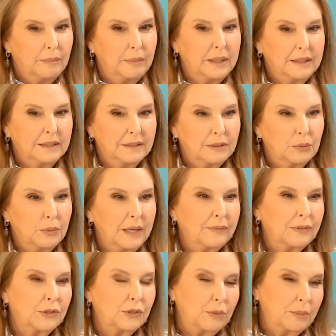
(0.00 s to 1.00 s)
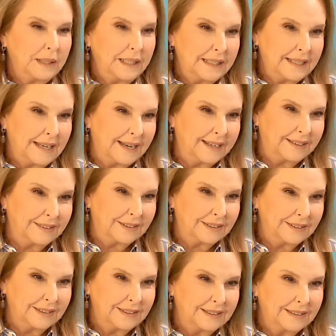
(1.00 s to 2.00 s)
because we have so many
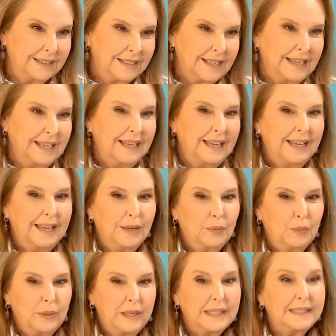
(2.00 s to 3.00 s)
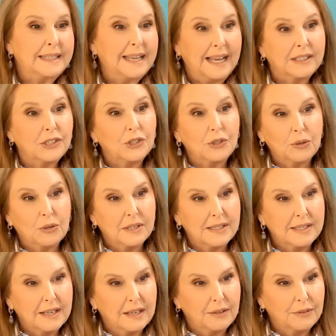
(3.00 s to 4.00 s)
titles and we attach to
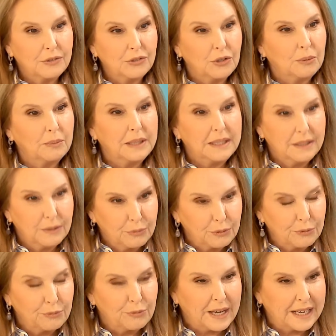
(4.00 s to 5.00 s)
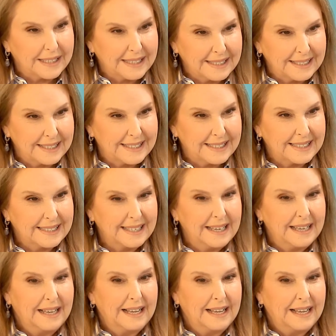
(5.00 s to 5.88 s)
ourselves so many different facets.